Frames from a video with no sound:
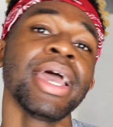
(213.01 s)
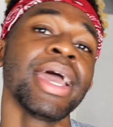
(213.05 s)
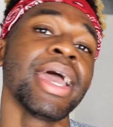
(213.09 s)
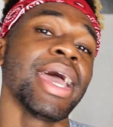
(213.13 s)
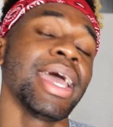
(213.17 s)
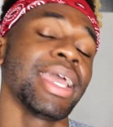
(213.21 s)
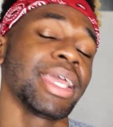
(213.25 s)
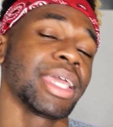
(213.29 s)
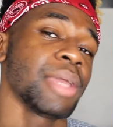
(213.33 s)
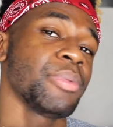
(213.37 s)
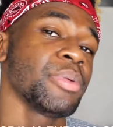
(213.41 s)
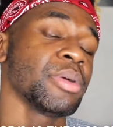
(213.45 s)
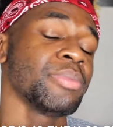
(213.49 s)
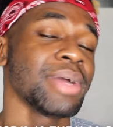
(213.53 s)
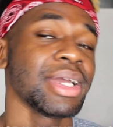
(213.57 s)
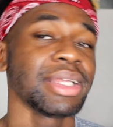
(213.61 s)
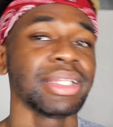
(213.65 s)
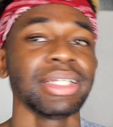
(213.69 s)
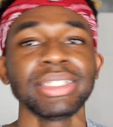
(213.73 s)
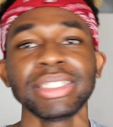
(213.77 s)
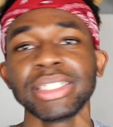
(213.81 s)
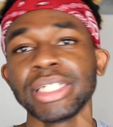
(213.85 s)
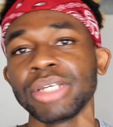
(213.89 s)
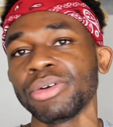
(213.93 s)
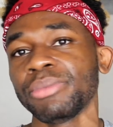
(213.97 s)
And keep in mind
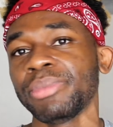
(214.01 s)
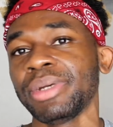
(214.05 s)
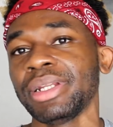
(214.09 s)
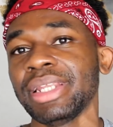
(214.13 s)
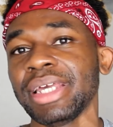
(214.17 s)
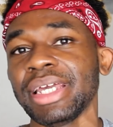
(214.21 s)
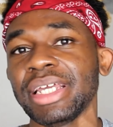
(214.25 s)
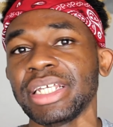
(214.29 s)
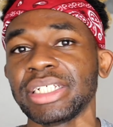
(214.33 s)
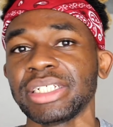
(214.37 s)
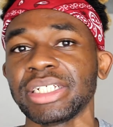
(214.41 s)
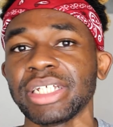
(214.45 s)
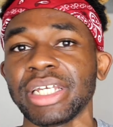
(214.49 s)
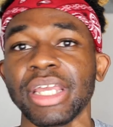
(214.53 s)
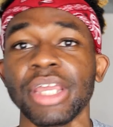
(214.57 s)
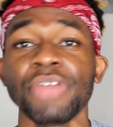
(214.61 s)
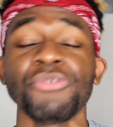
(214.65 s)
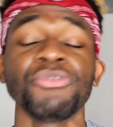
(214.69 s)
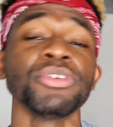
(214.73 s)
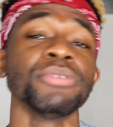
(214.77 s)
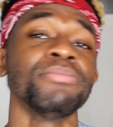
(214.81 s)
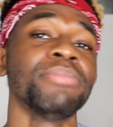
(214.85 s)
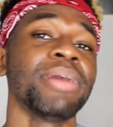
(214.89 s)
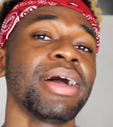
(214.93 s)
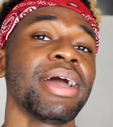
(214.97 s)
that here in Malaysia, if
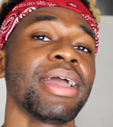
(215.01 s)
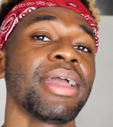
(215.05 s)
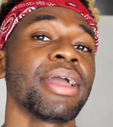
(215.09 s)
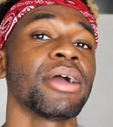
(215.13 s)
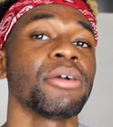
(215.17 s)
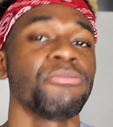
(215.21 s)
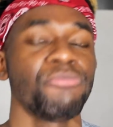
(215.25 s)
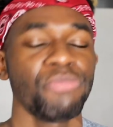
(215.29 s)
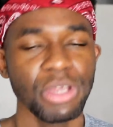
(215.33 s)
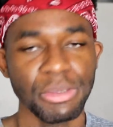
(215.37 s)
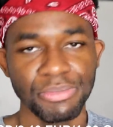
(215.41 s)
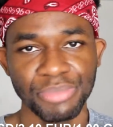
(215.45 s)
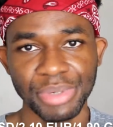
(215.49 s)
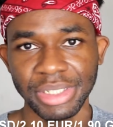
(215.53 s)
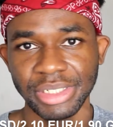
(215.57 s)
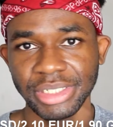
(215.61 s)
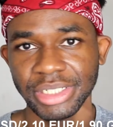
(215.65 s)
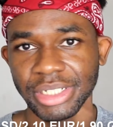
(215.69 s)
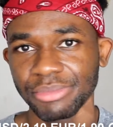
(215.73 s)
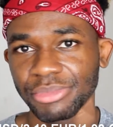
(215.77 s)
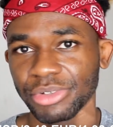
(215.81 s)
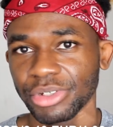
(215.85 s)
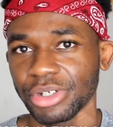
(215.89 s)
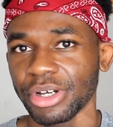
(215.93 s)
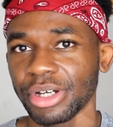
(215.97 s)
you buy a prepaid
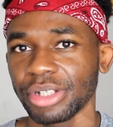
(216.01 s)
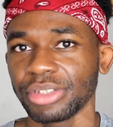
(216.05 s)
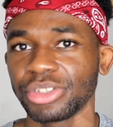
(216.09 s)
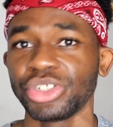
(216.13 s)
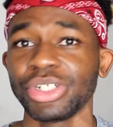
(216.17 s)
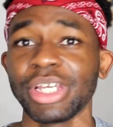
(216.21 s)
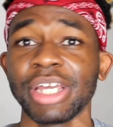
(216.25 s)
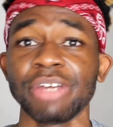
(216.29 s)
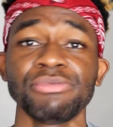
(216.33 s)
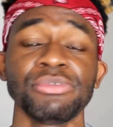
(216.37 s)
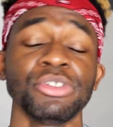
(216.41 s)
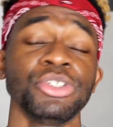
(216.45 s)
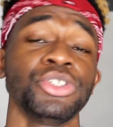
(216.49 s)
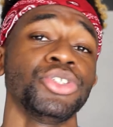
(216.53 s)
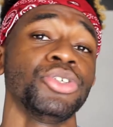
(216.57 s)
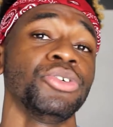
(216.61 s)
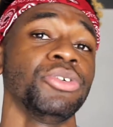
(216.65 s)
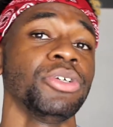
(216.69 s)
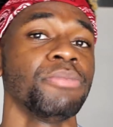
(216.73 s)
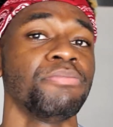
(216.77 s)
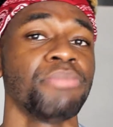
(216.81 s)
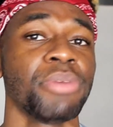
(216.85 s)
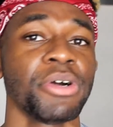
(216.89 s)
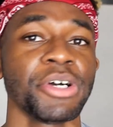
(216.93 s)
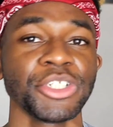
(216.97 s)
SIM card, you have to show
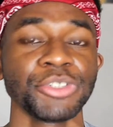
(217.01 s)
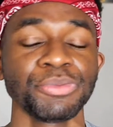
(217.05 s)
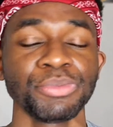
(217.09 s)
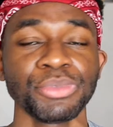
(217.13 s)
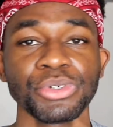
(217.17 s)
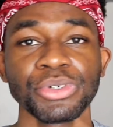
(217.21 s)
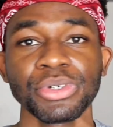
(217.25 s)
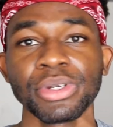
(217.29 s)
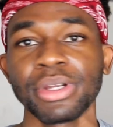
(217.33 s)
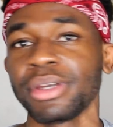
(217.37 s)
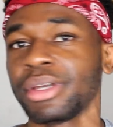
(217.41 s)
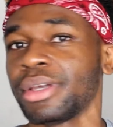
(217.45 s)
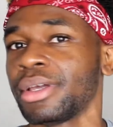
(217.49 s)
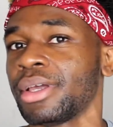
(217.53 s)
your passport.